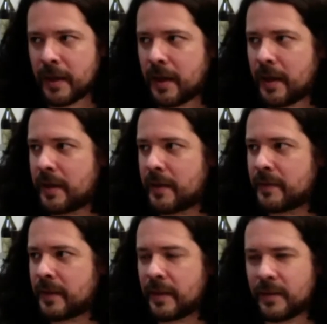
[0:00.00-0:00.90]

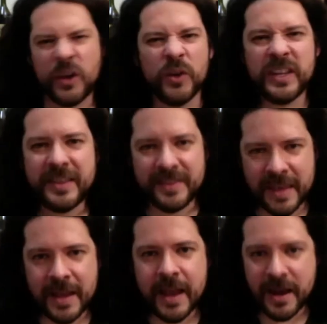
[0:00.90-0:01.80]
And the only
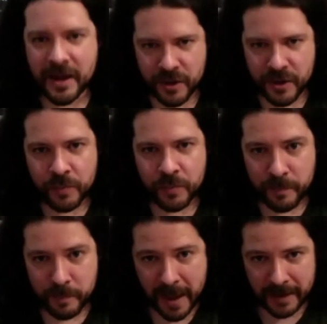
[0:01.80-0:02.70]
thing I knew
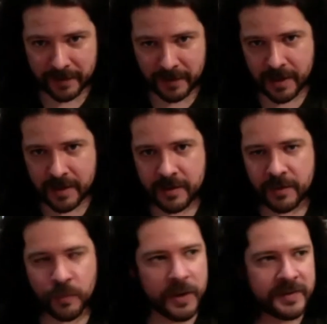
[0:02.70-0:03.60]
back then
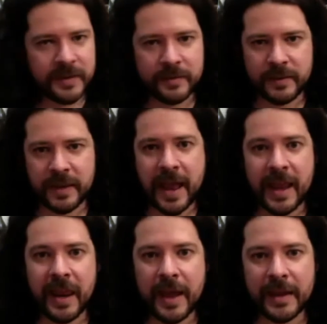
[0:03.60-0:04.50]
was that I
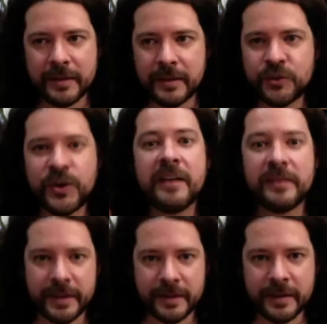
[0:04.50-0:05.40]
liked
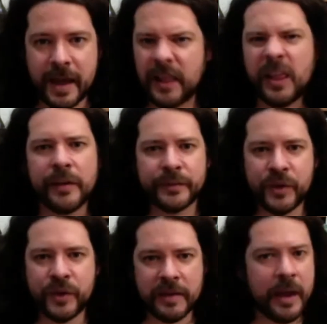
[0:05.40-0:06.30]
traveling. I love
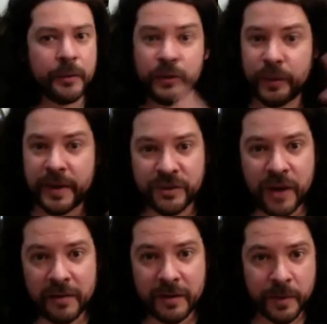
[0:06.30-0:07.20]
traveling. I was already
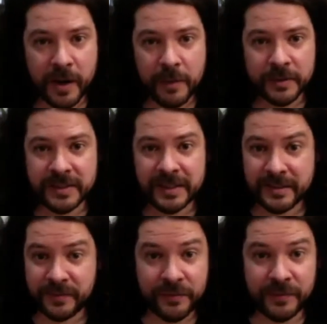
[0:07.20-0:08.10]
traveling when I was six,
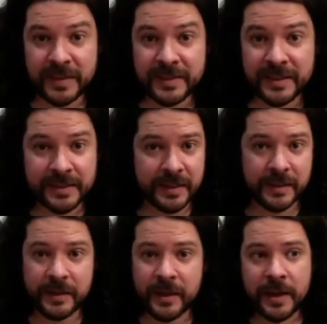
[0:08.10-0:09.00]
fifteen,
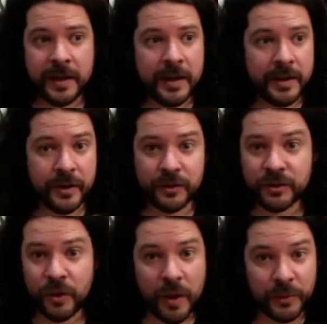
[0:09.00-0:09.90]
sixteen years
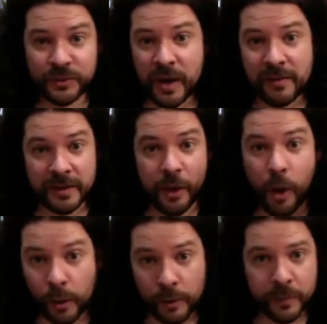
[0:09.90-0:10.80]
old. I was traveling
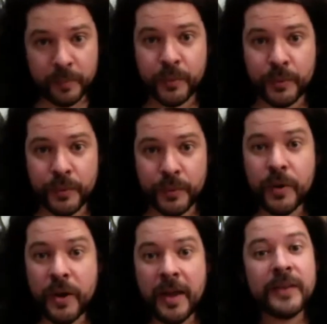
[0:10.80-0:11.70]
all over Peru.
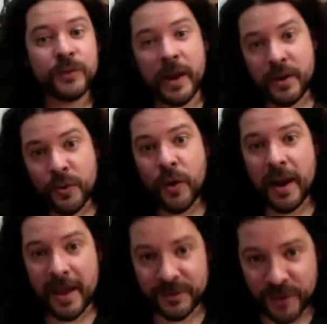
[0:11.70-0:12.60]
So I knew I
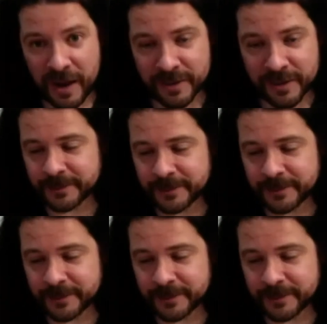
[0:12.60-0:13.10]
liked traveling.